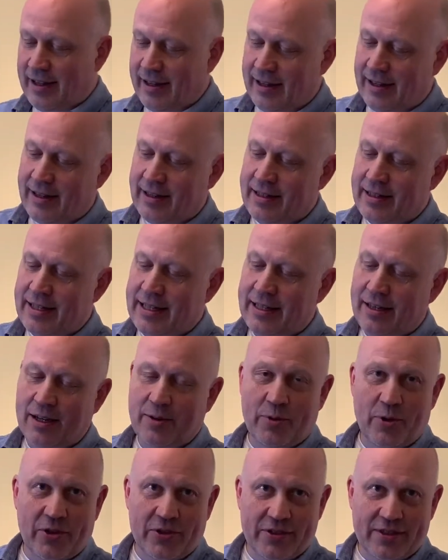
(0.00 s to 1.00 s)
Indeed I
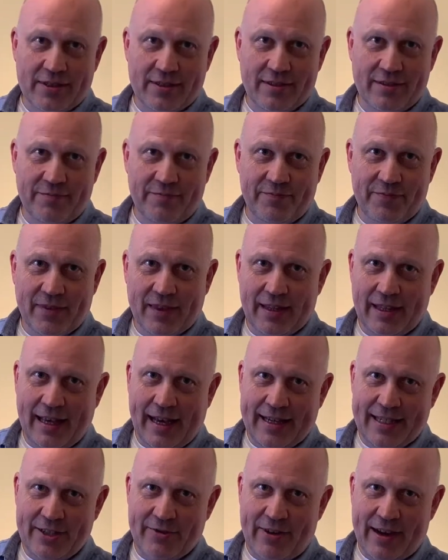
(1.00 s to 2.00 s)
was. The
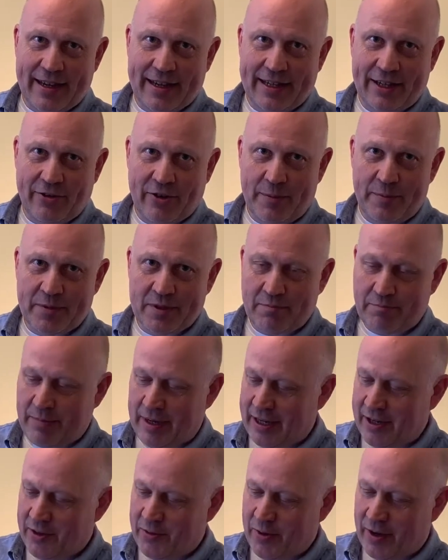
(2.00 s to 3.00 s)
Atarangi Crimson
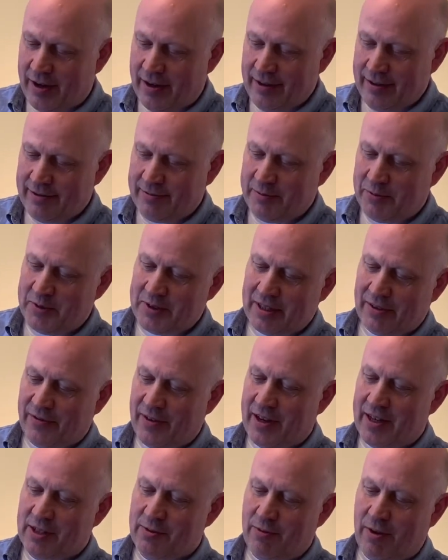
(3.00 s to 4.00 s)
Pinot Noir was the
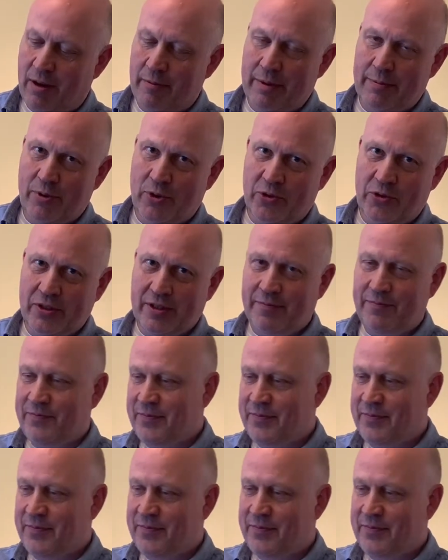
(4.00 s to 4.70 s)
first wine we poured.